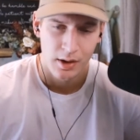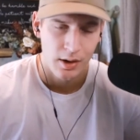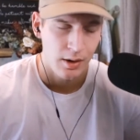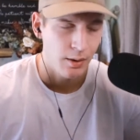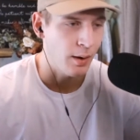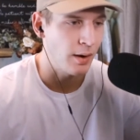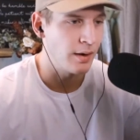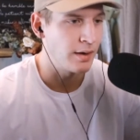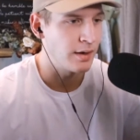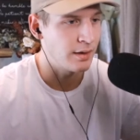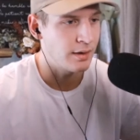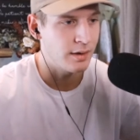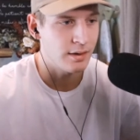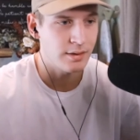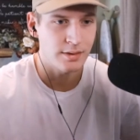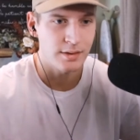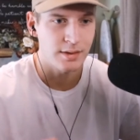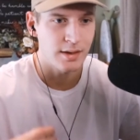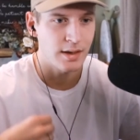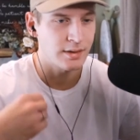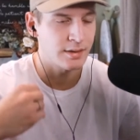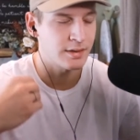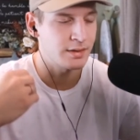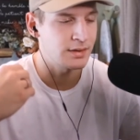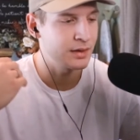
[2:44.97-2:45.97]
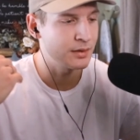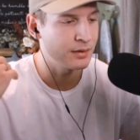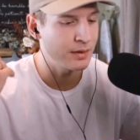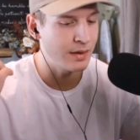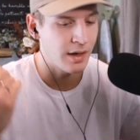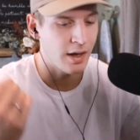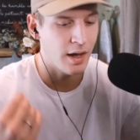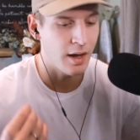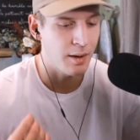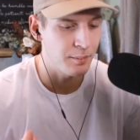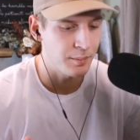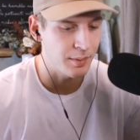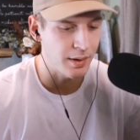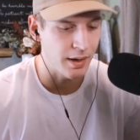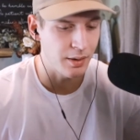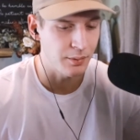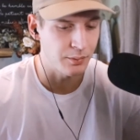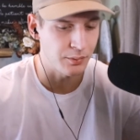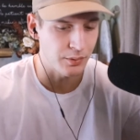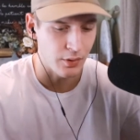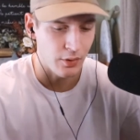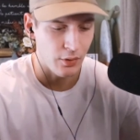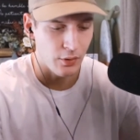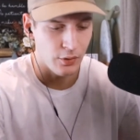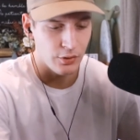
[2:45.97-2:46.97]
Right? It doesn't necessarily come down
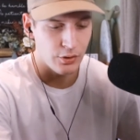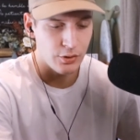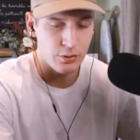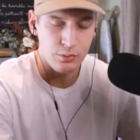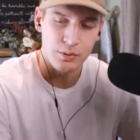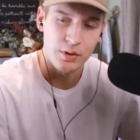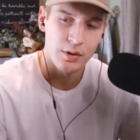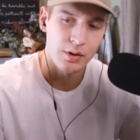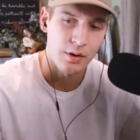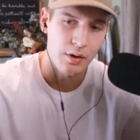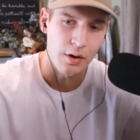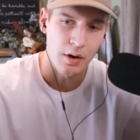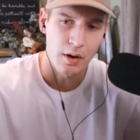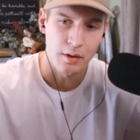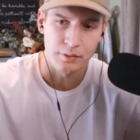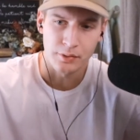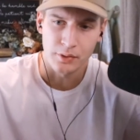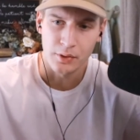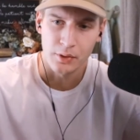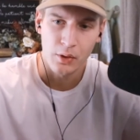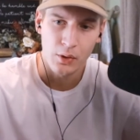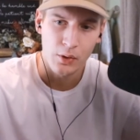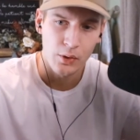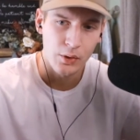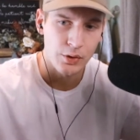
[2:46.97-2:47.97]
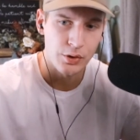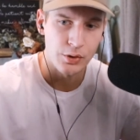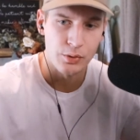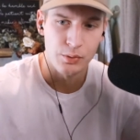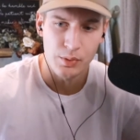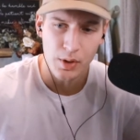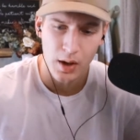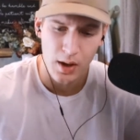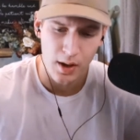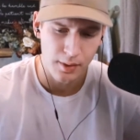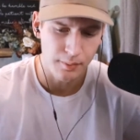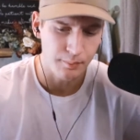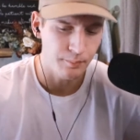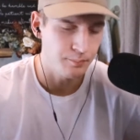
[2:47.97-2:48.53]
to are you good enough or are you not.